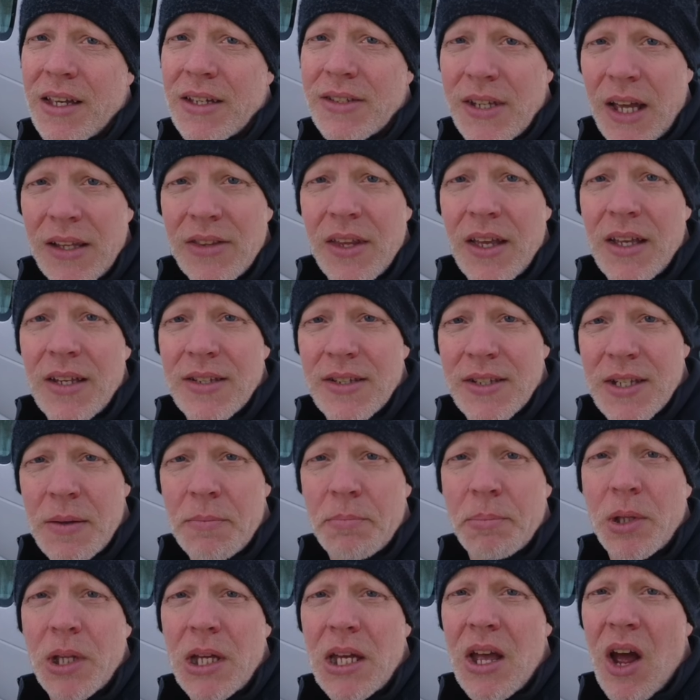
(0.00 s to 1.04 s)
is that they
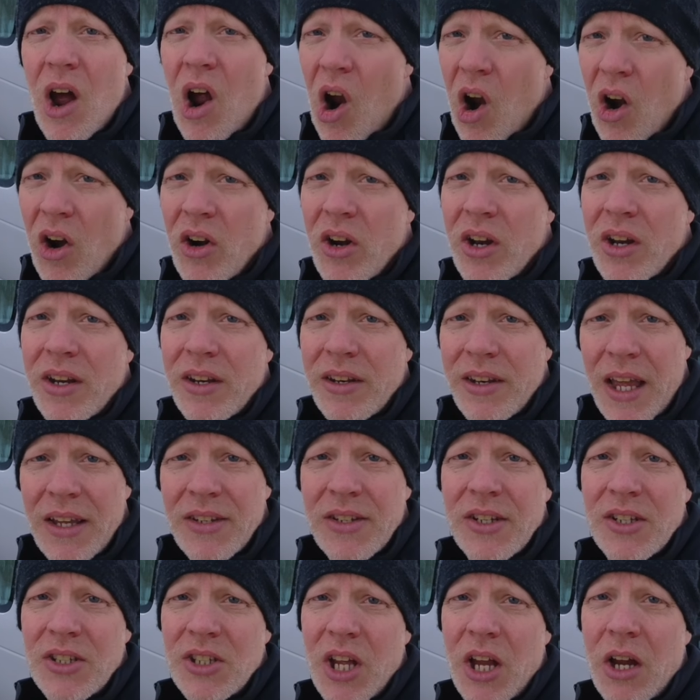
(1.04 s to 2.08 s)
simply aren't
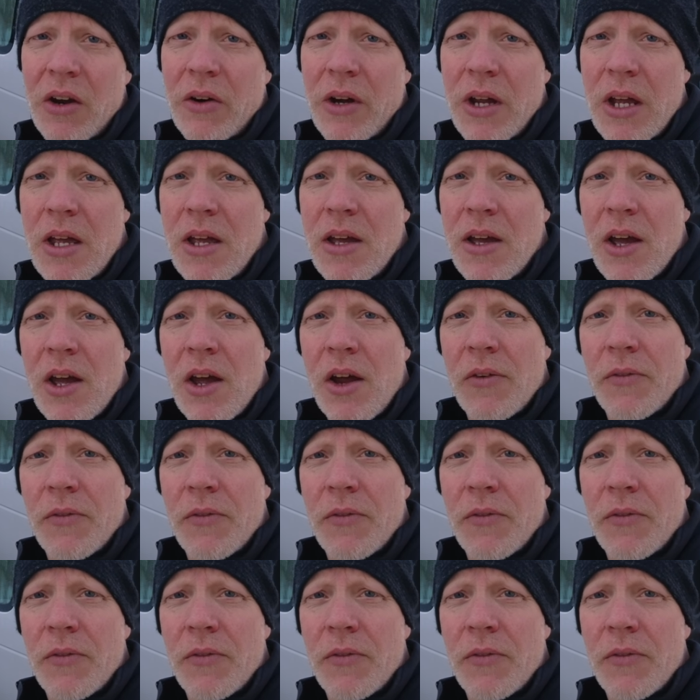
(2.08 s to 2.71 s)
necessary